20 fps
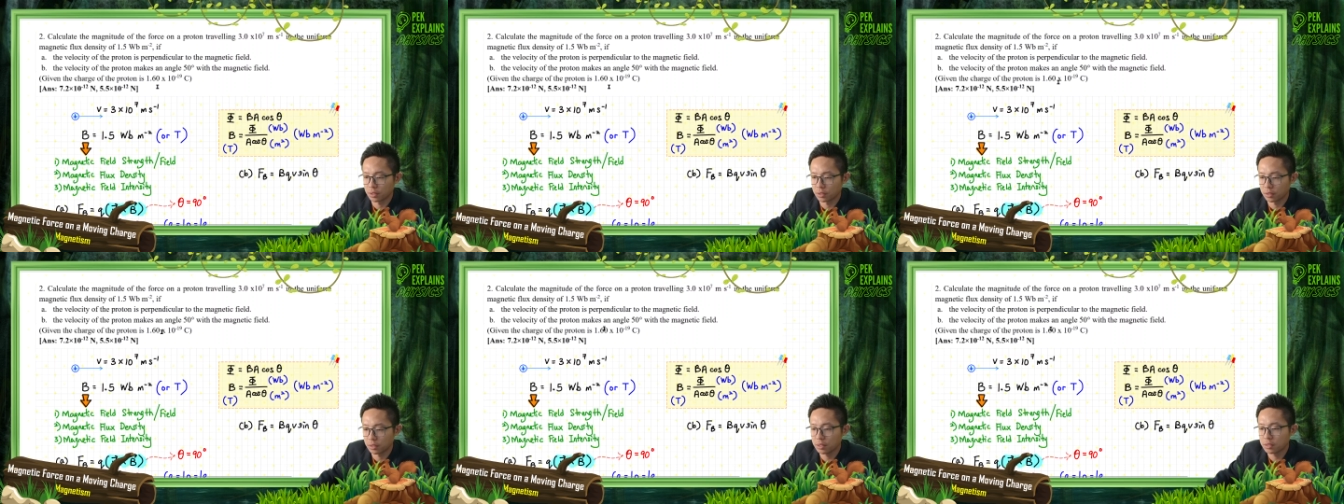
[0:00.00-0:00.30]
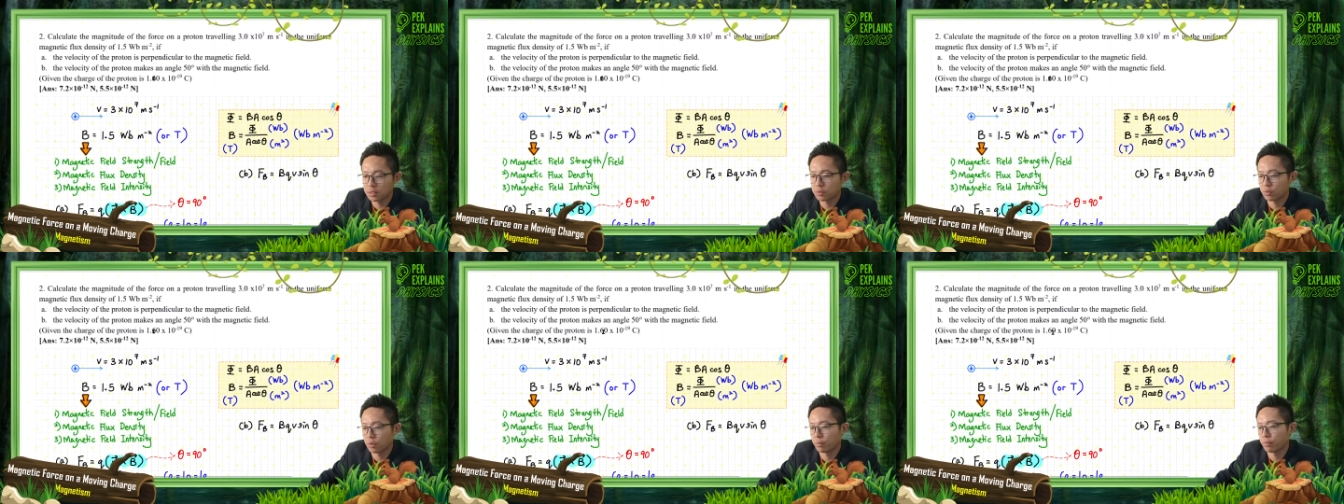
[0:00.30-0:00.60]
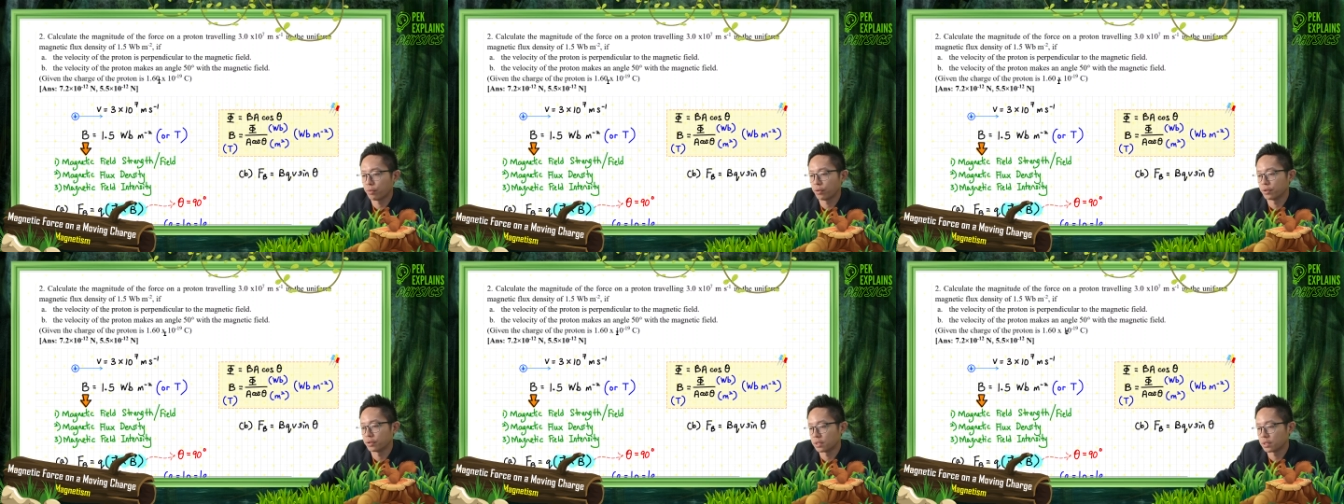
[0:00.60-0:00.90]
this
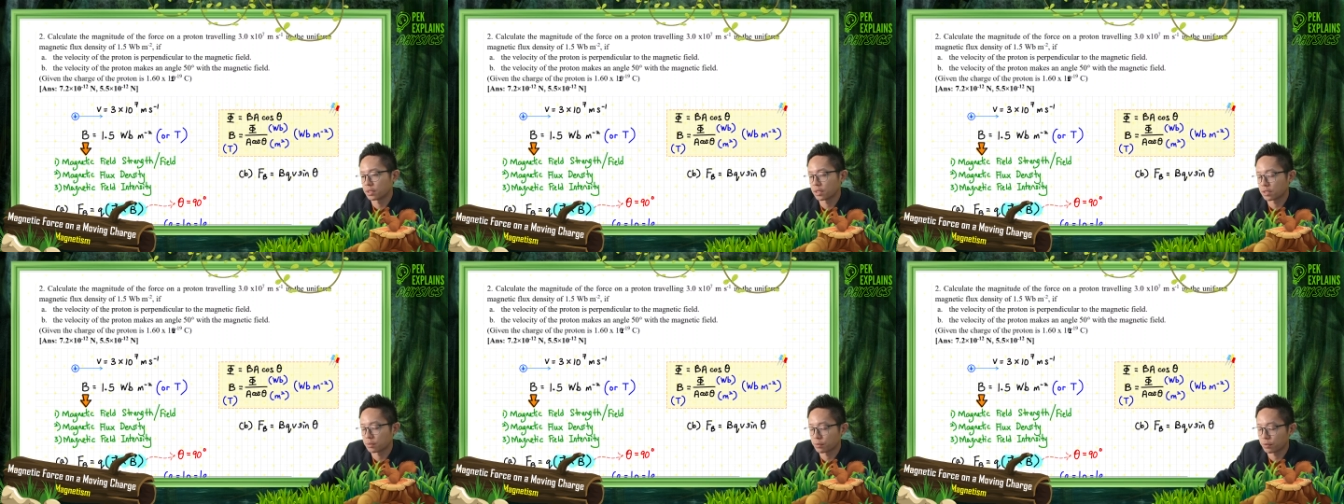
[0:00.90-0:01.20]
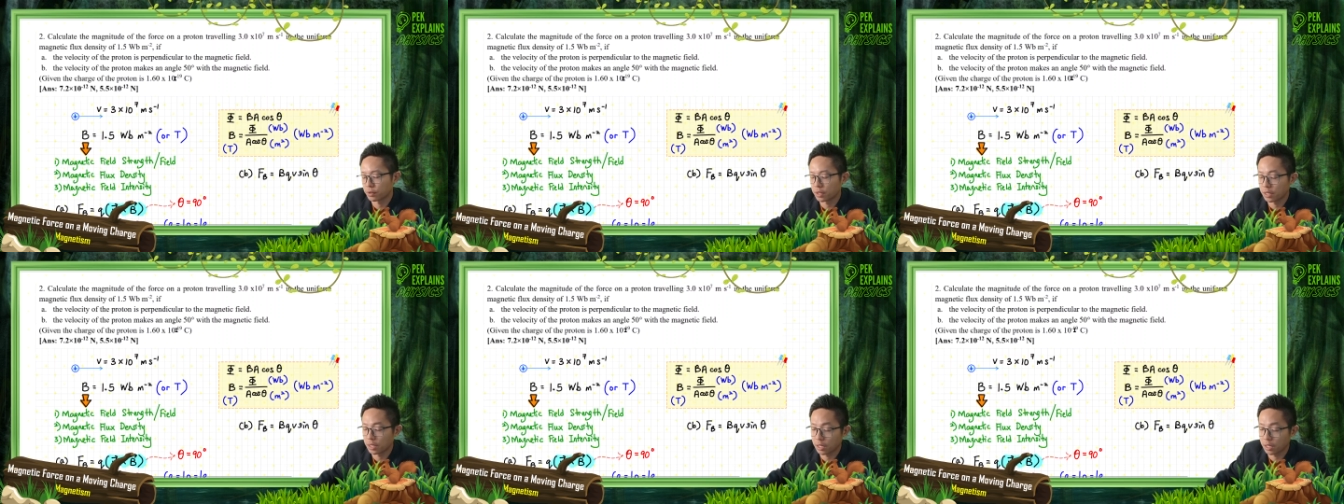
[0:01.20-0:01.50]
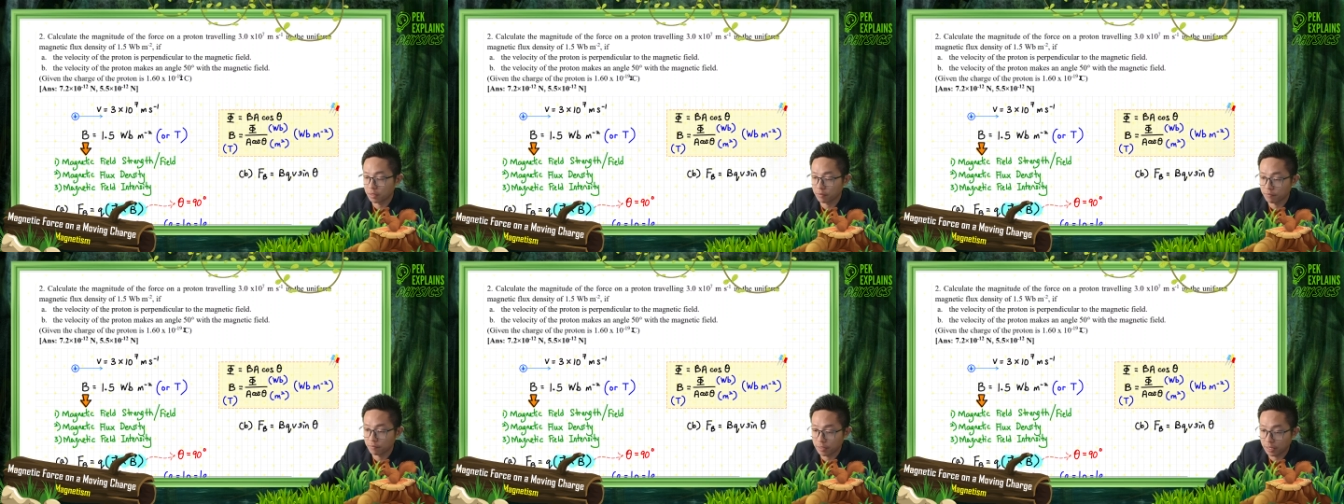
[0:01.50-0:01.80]
1.6 exponent
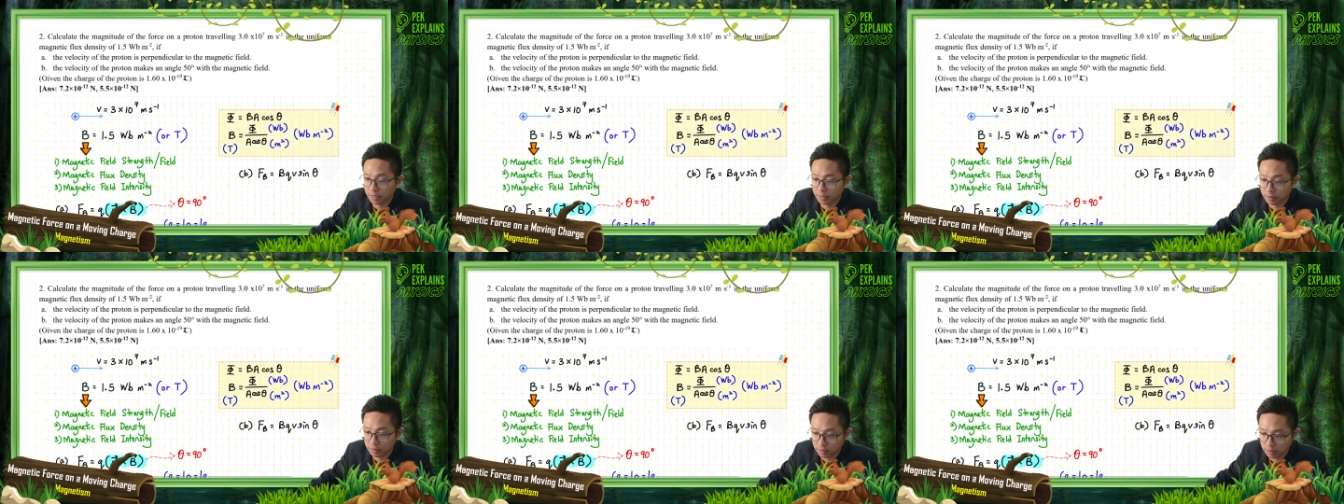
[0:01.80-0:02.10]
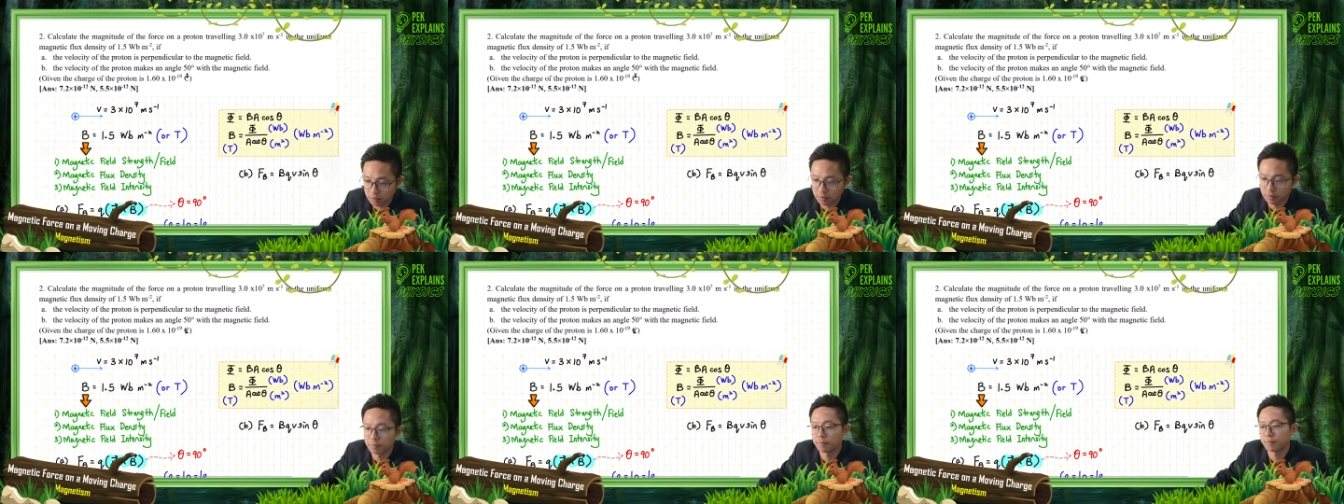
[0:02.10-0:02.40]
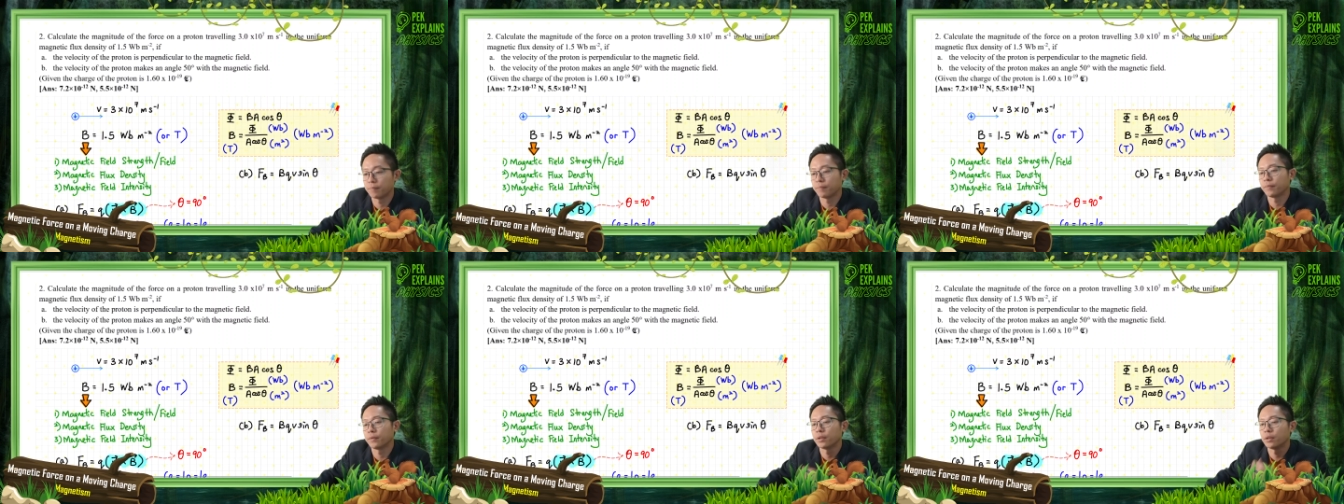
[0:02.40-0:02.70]
negative 19
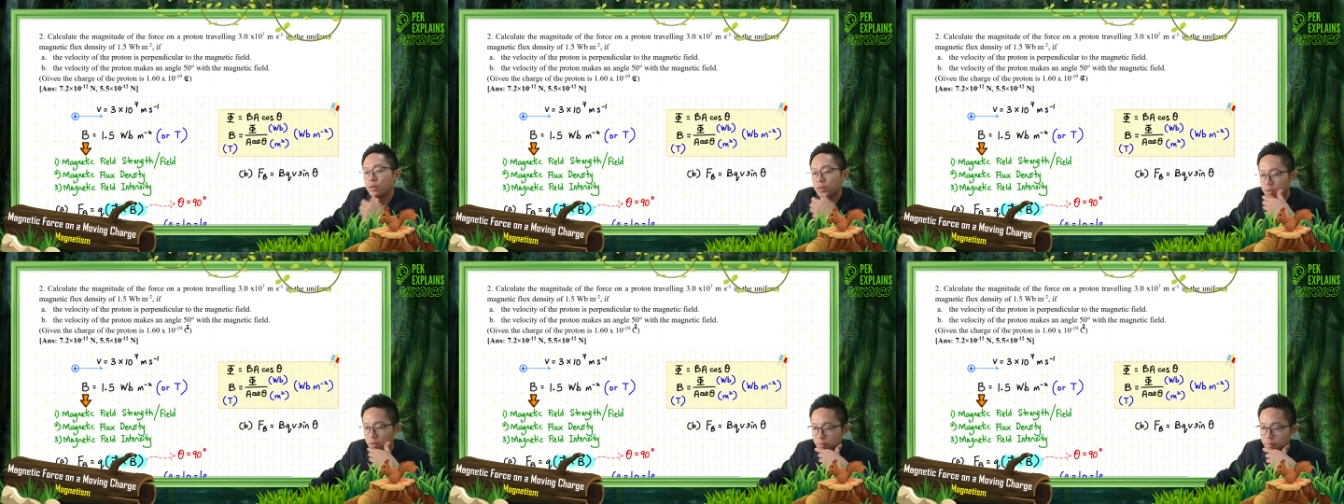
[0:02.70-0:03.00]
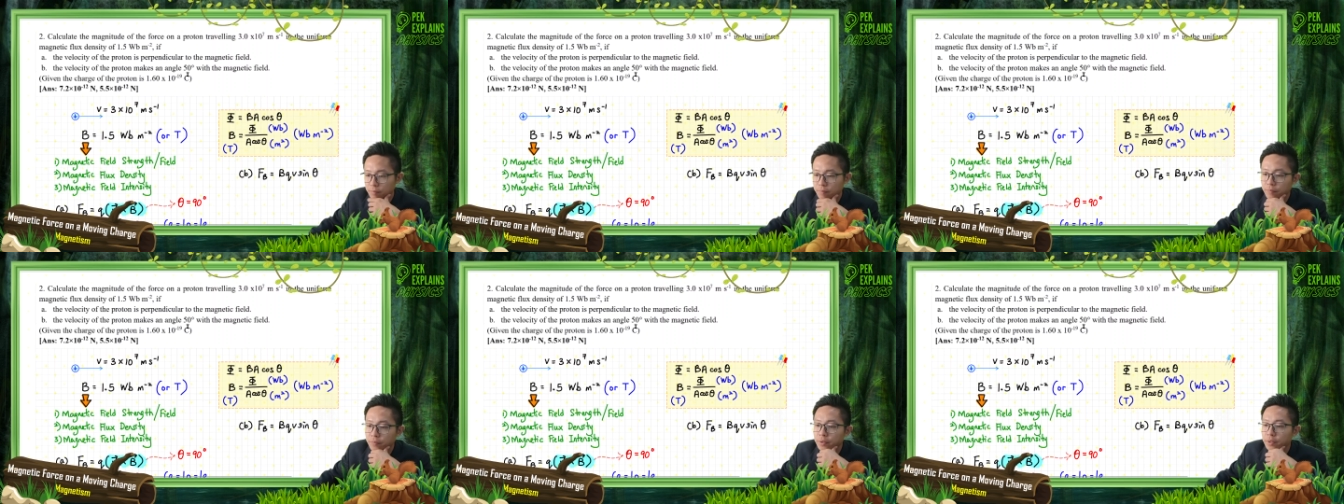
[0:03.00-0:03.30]
coulomb.